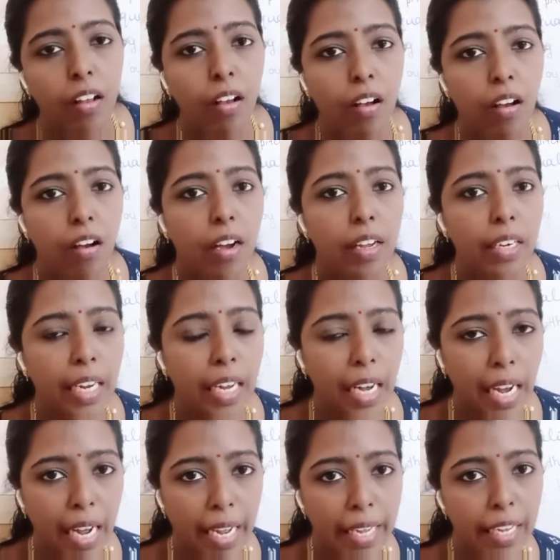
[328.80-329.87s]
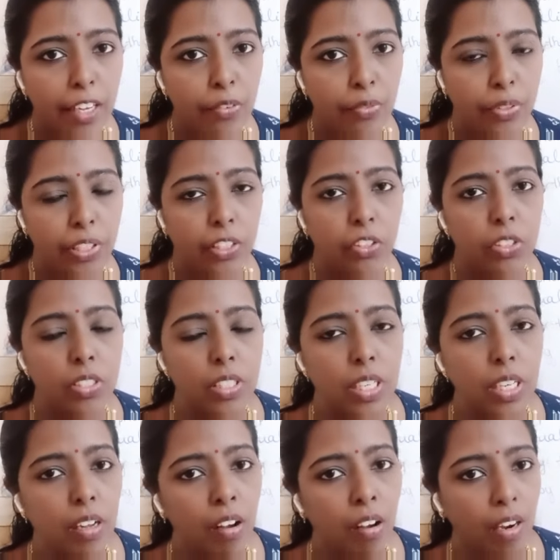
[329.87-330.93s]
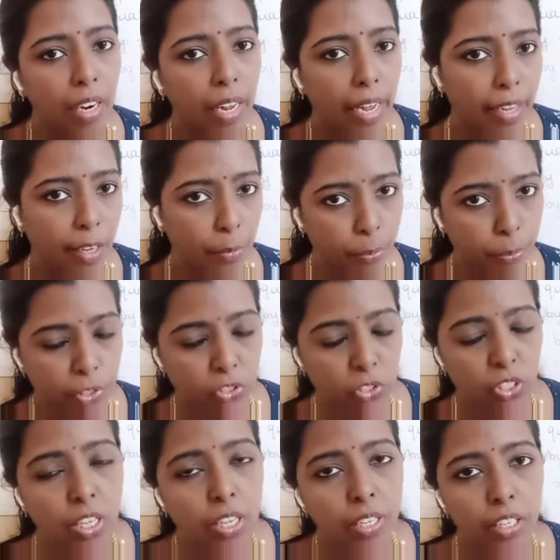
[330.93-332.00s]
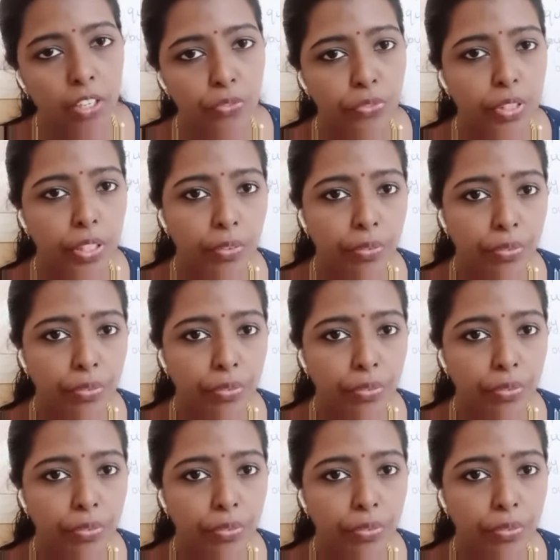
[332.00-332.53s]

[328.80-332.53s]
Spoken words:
or higher frequency or higher pitch. If the